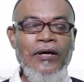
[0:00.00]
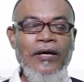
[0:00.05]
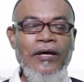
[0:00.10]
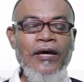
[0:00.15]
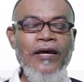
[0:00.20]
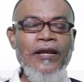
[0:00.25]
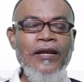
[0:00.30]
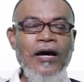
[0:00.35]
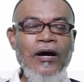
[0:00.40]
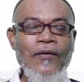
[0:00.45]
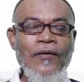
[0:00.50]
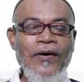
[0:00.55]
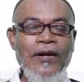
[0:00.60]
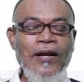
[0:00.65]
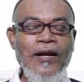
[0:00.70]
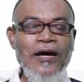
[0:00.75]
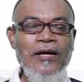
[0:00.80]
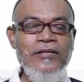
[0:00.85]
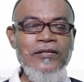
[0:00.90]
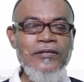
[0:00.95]
In our
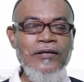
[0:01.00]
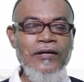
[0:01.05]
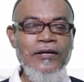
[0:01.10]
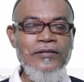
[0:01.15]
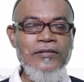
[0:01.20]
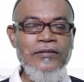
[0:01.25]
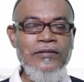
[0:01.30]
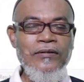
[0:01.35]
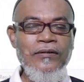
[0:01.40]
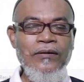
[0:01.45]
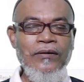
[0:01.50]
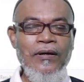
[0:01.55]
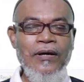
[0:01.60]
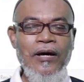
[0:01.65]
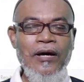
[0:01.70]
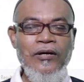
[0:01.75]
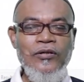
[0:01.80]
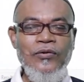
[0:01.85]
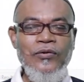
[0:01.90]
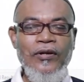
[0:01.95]
last lesson,
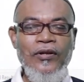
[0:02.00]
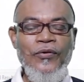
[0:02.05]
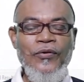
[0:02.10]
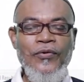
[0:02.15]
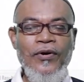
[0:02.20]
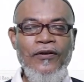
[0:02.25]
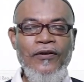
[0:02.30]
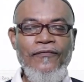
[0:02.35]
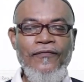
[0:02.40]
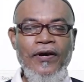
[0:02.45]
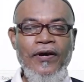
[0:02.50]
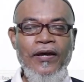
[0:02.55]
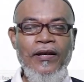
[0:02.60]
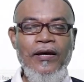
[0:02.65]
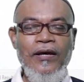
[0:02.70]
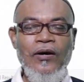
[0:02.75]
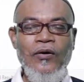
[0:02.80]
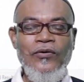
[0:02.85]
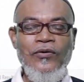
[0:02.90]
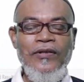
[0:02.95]
actually we had found
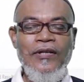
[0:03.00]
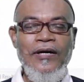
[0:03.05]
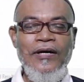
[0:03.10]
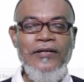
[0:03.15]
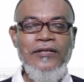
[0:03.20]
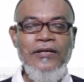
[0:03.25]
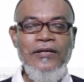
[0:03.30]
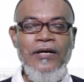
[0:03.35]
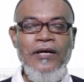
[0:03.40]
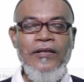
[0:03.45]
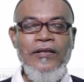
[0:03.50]
out that